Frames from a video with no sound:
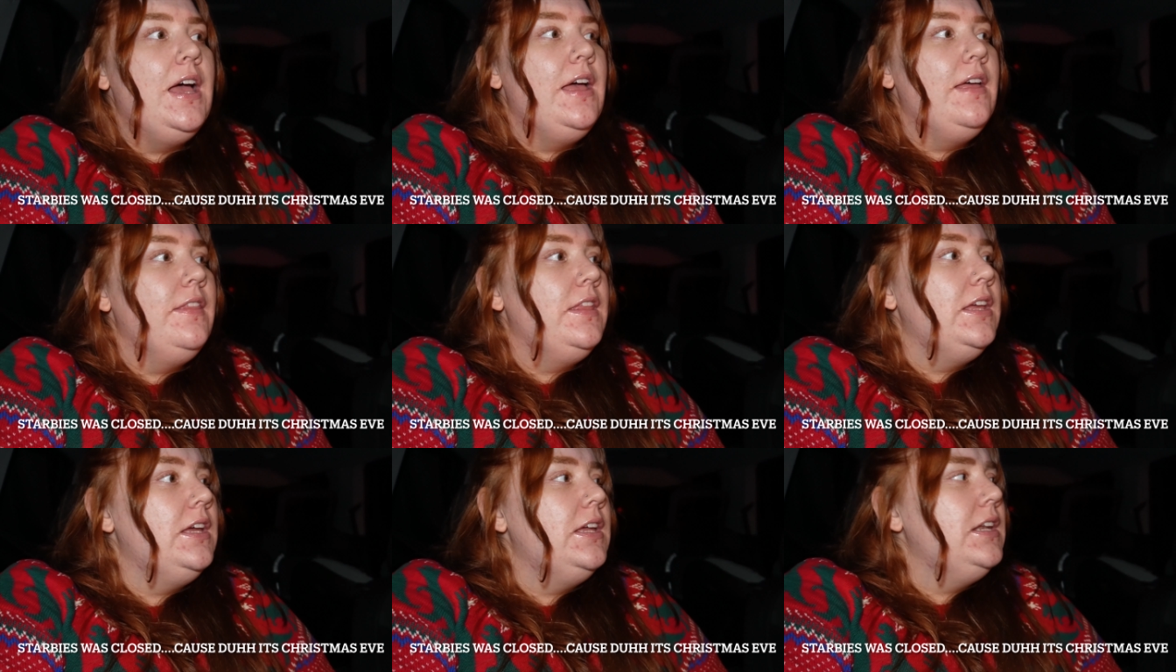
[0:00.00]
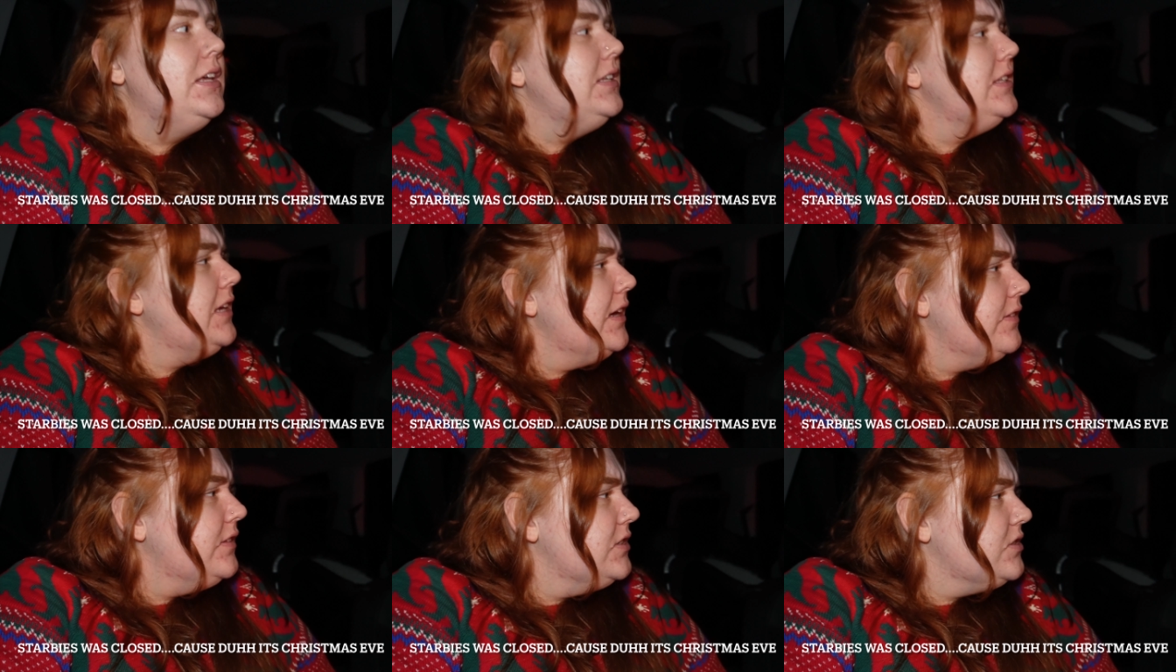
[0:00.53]
and then
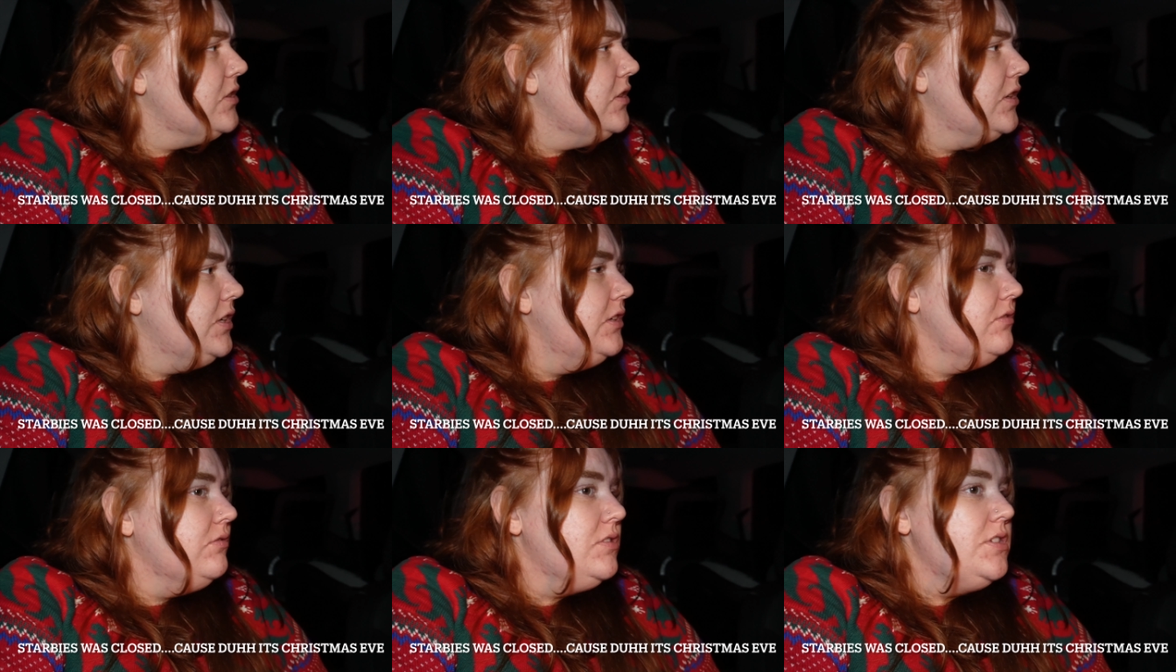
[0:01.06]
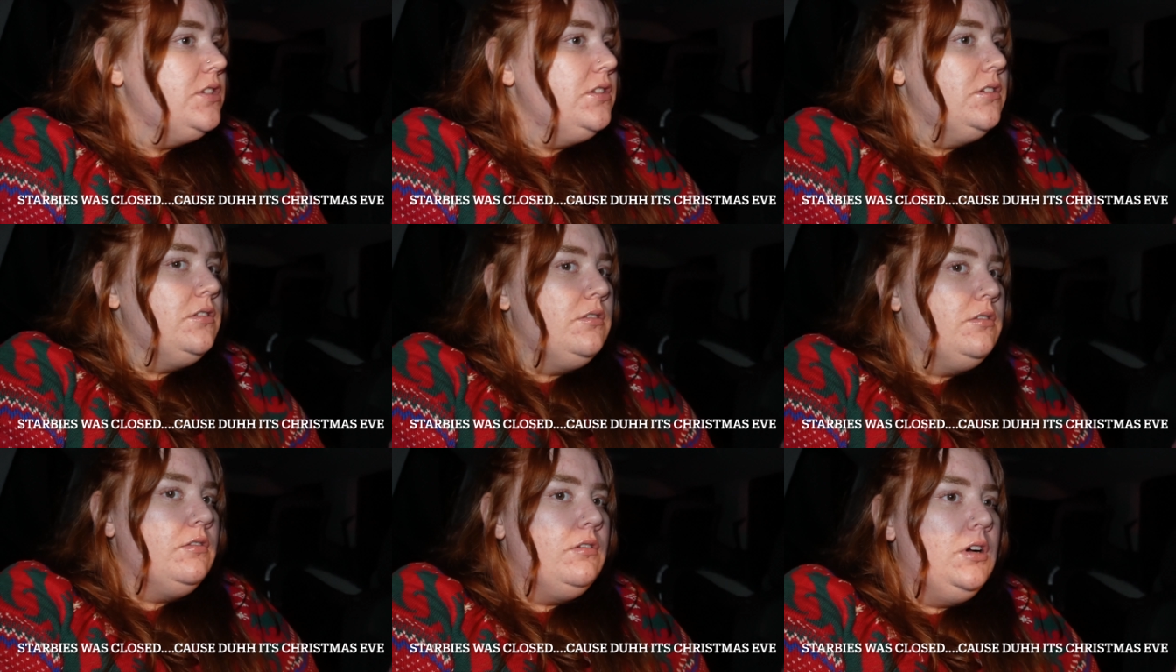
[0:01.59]
yeah these are cute
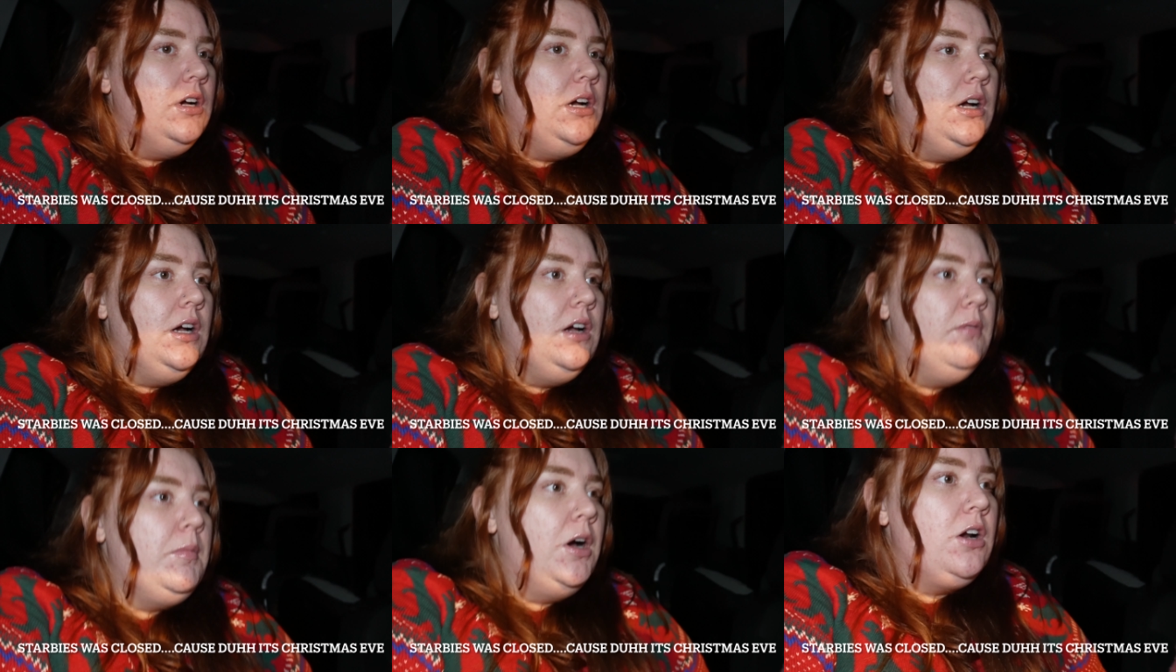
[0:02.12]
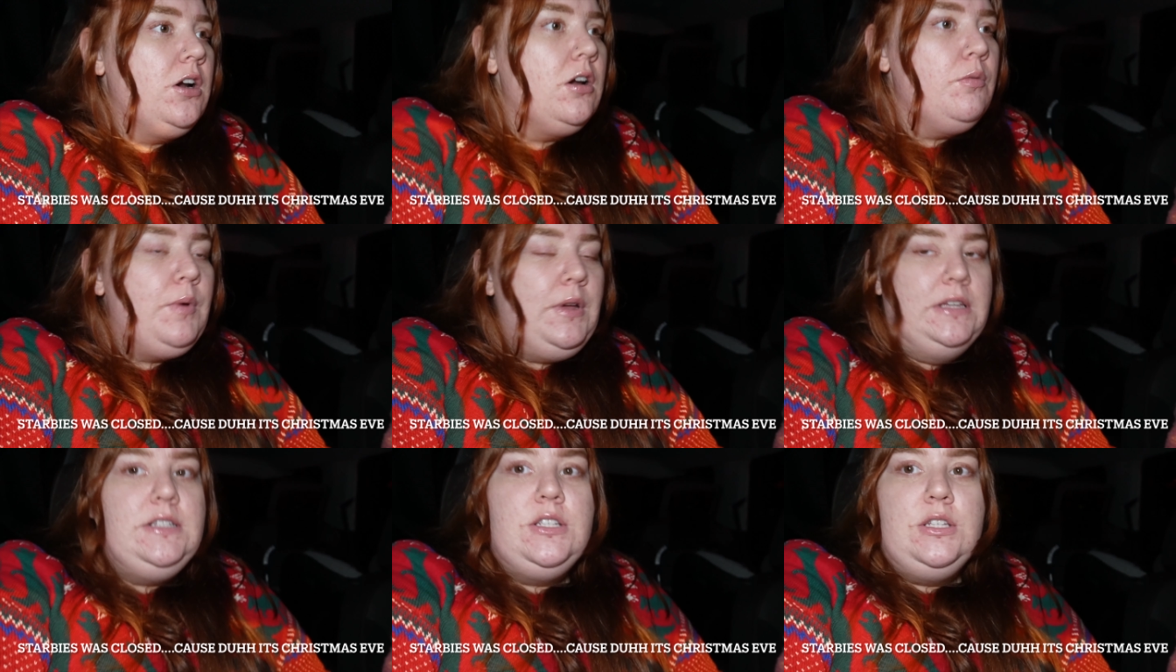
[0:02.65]
too um, on our
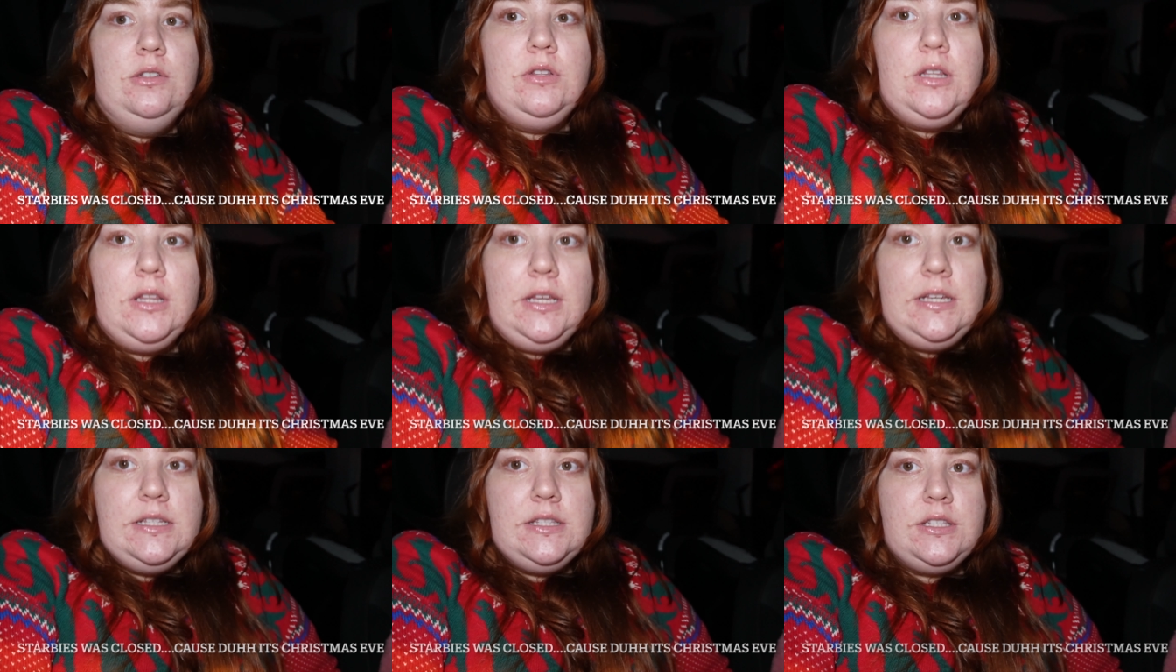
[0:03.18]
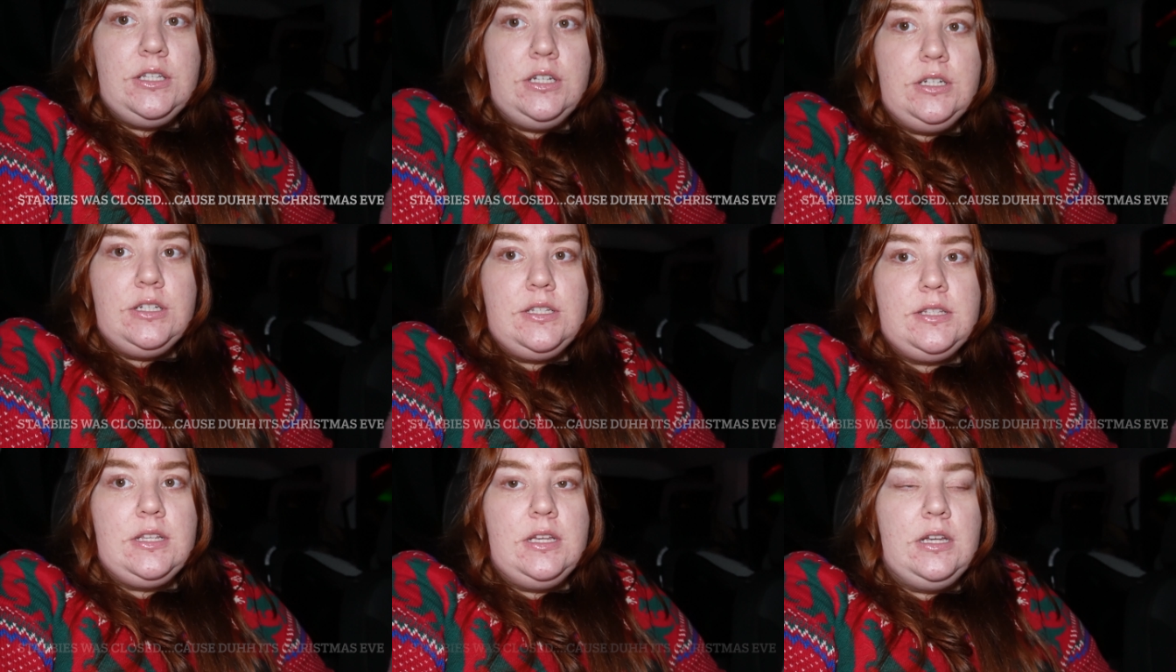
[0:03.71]
way to the lights
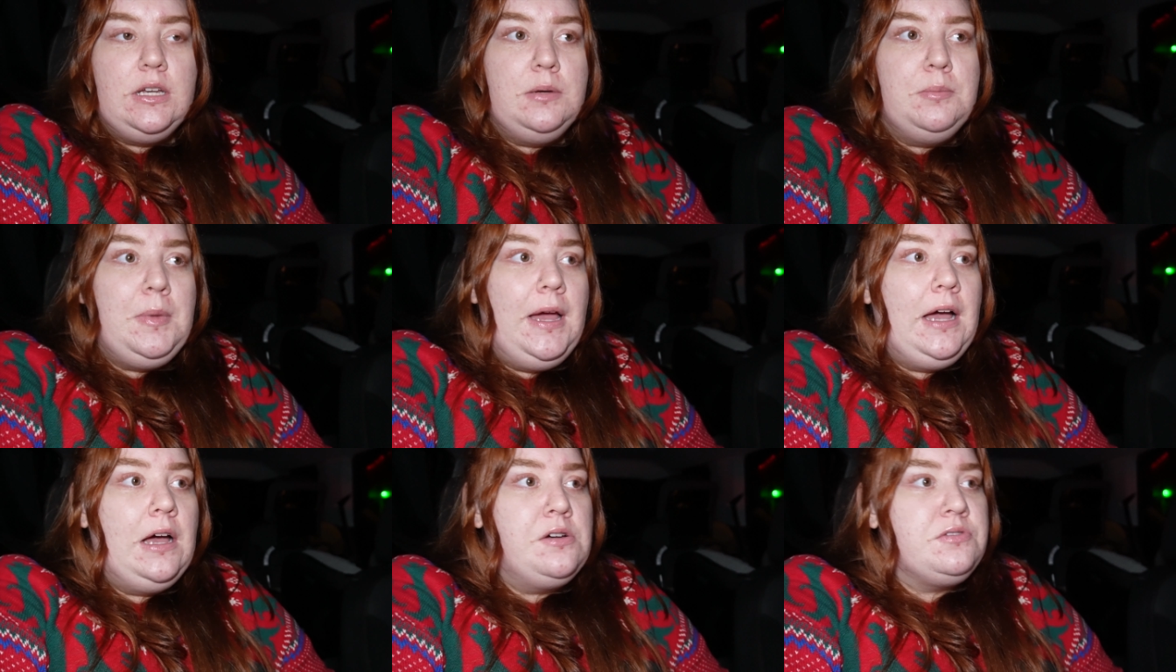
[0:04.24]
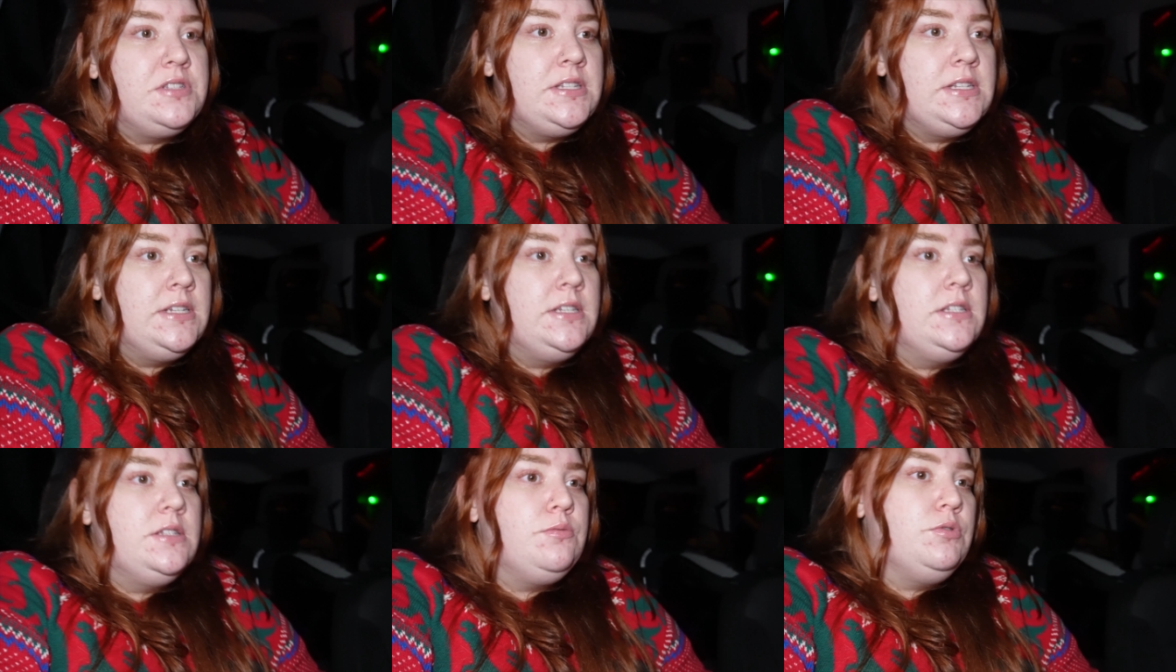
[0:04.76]
there's some
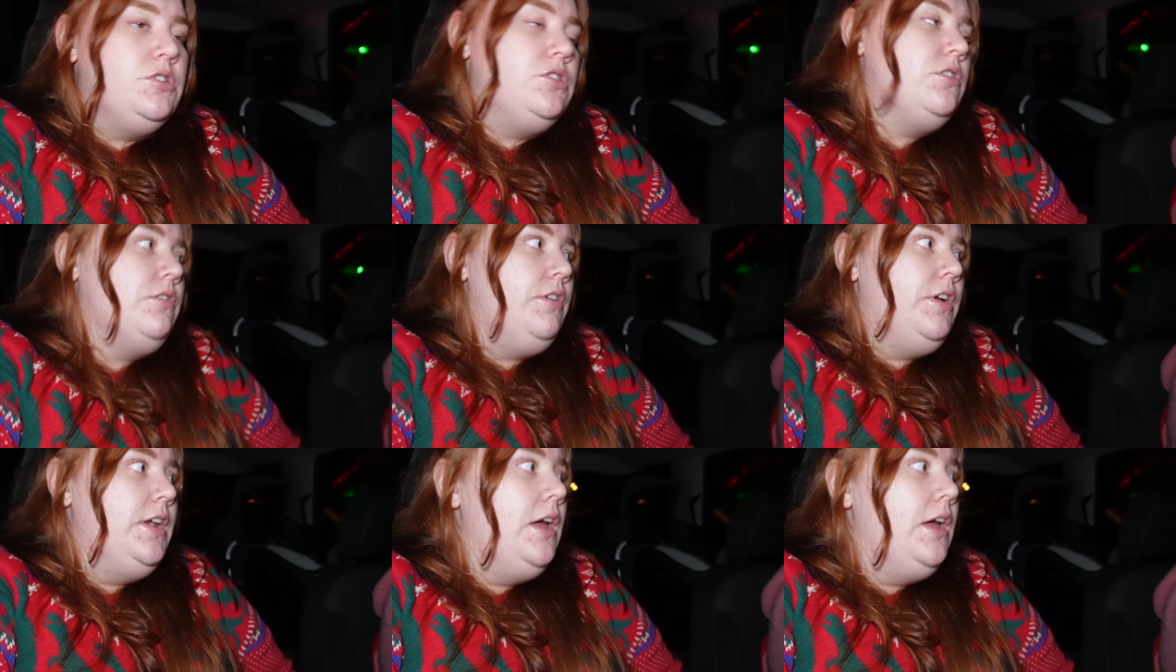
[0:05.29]
houses we're turning right